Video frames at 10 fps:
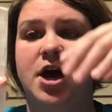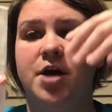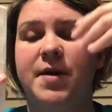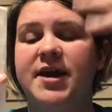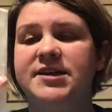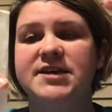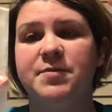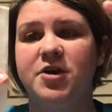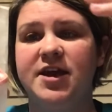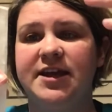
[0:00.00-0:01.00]
anytime
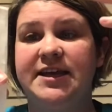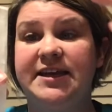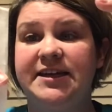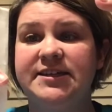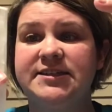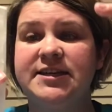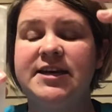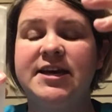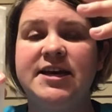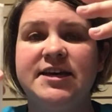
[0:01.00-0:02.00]
you're adding heat,
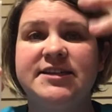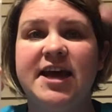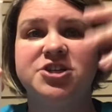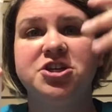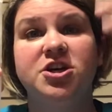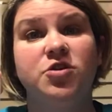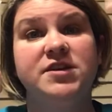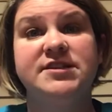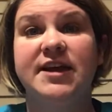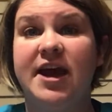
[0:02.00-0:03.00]
it's actually
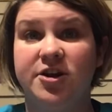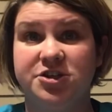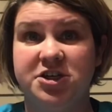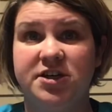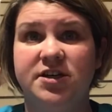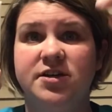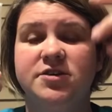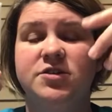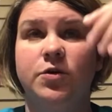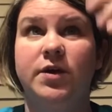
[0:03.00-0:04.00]
increasing energy.
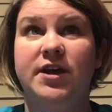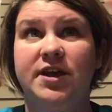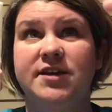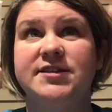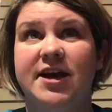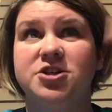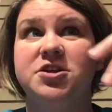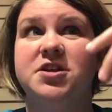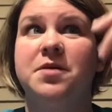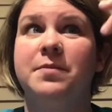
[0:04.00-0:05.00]
So heat is
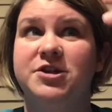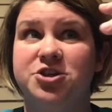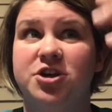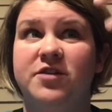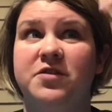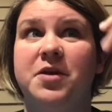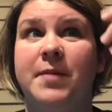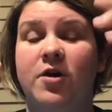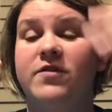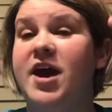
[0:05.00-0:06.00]
actually the measure of the
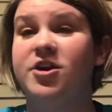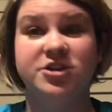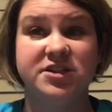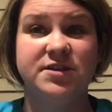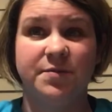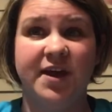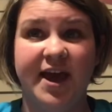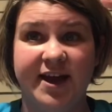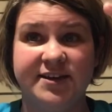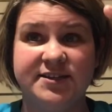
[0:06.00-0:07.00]
amount of energy something
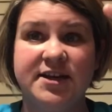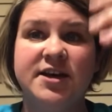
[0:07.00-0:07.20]
has.